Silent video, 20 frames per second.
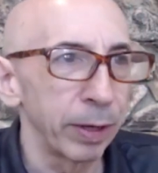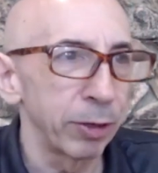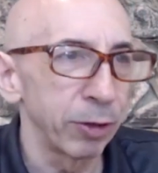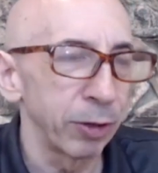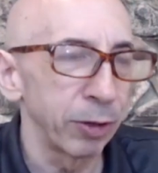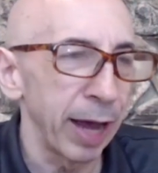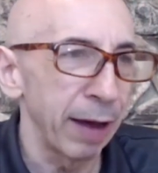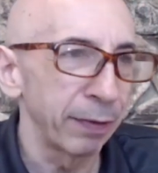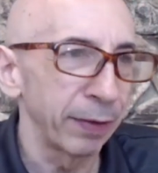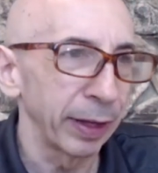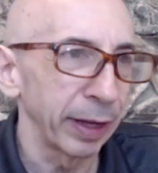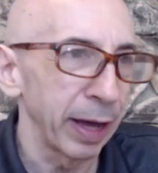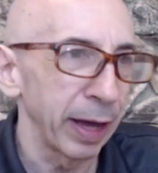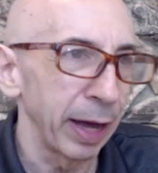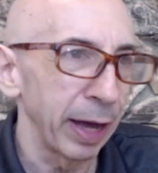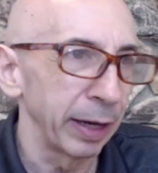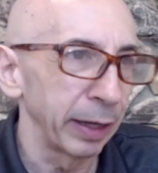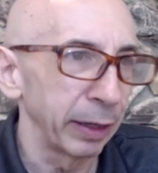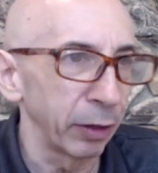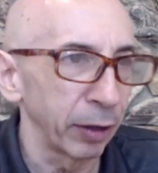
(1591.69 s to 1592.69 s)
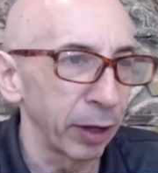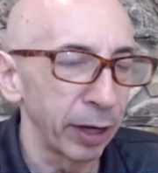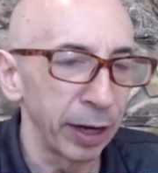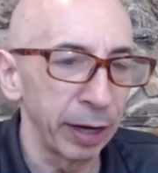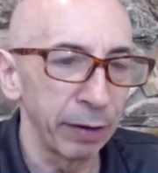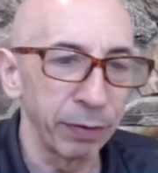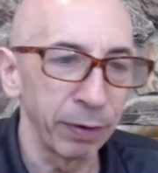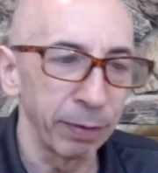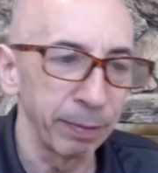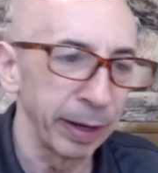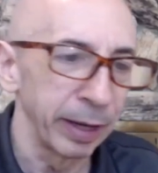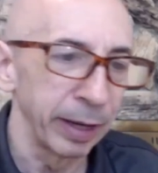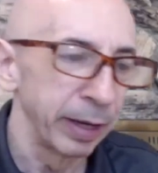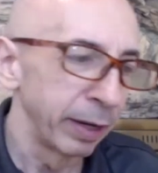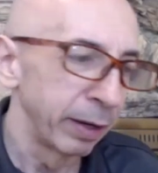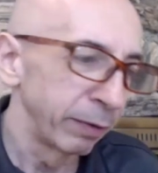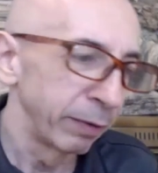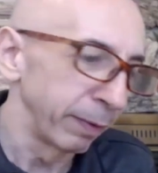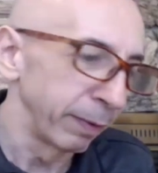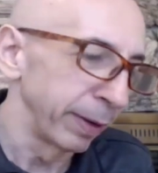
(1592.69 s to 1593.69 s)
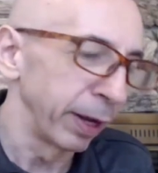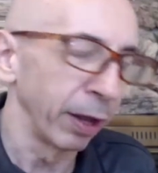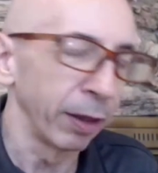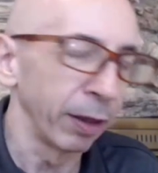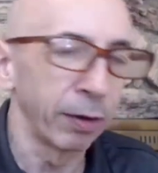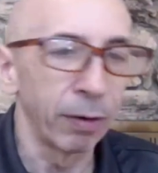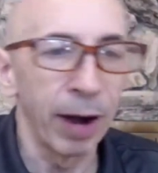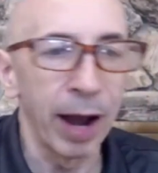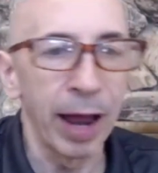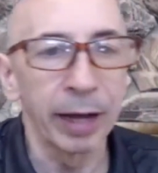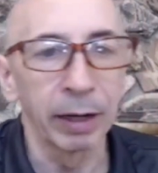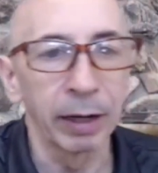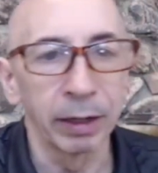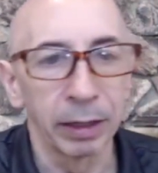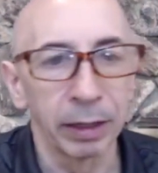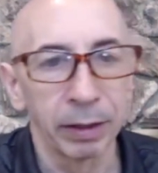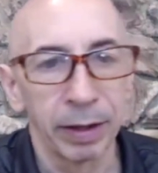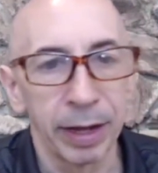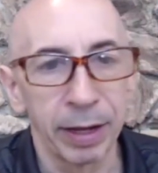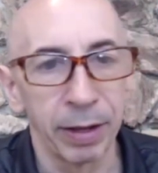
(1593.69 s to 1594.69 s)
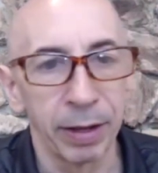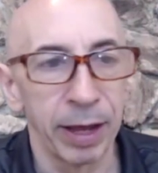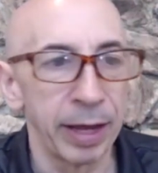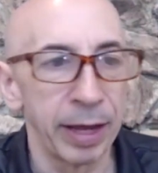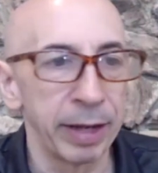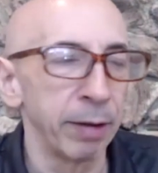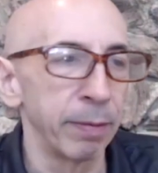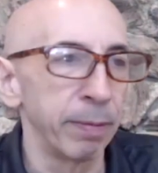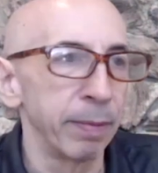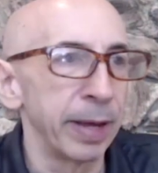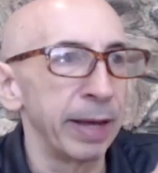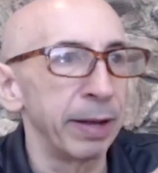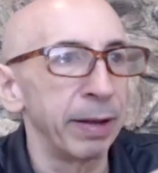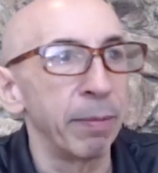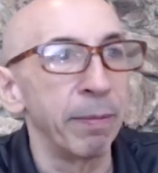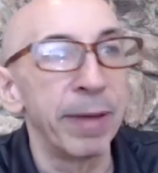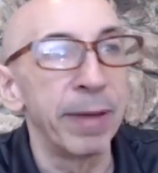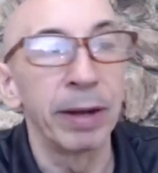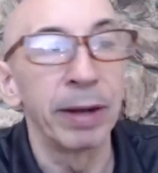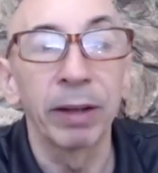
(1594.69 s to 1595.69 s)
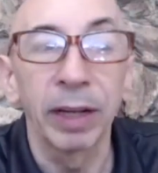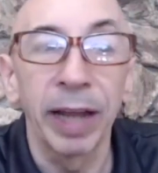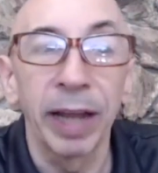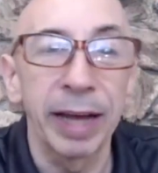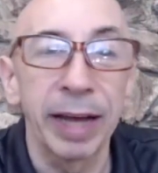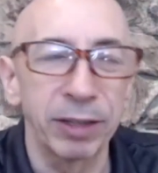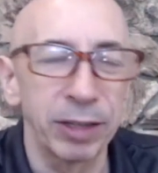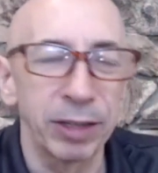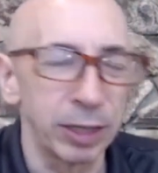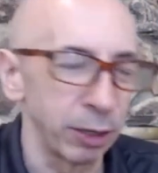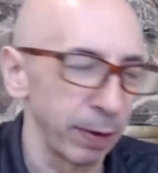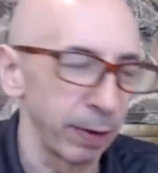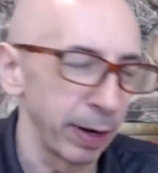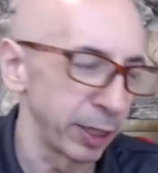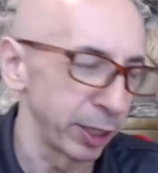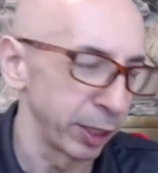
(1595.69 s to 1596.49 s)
So you have to kind of look at it from another angle in the middle class situation.